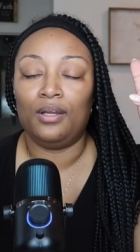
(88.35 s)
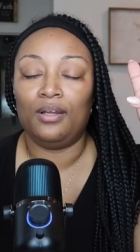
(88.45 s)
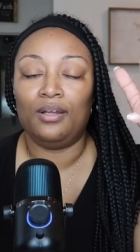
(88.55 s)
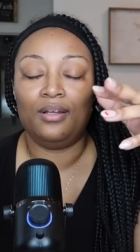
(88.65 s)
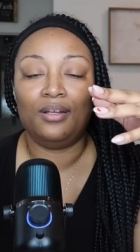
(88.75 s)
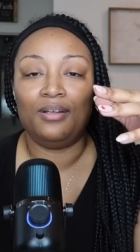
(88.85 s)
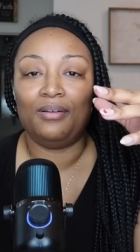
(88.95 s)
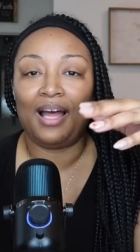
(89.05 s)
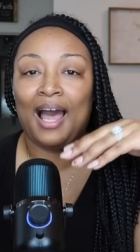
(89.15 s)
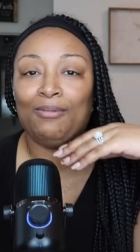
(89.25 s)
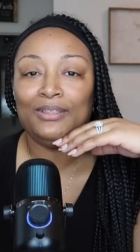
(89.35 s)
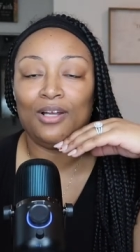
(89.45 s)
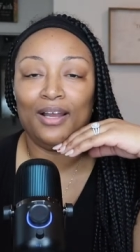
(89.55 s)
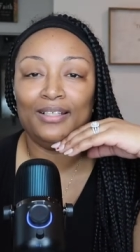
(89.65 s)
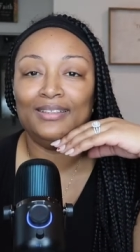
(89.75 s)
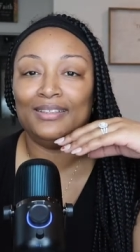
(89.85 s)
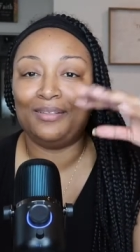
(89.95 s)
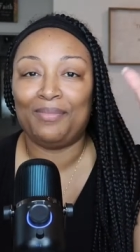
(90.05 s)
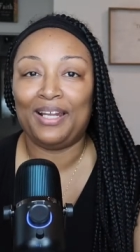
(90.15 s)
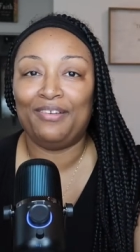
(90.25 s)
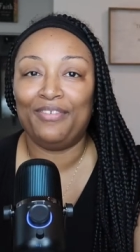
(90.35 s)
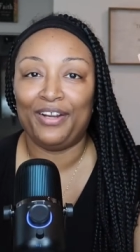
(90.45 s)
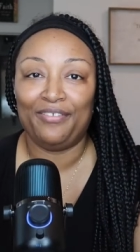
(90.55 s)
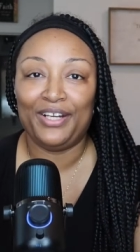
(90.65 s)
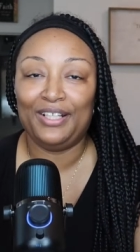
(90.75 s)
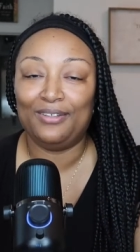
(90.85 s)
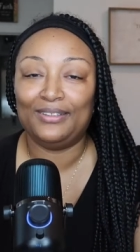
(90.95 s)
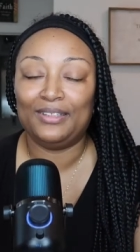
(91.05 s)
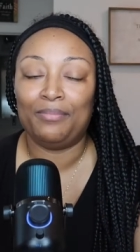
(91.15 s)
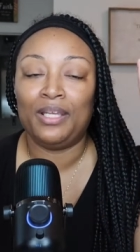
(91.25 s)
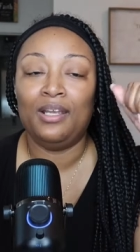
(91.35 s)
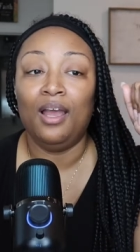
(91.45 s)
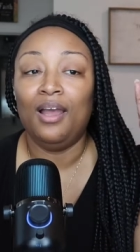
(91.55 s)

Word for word: uh, I was talking to somebody very, very close to me.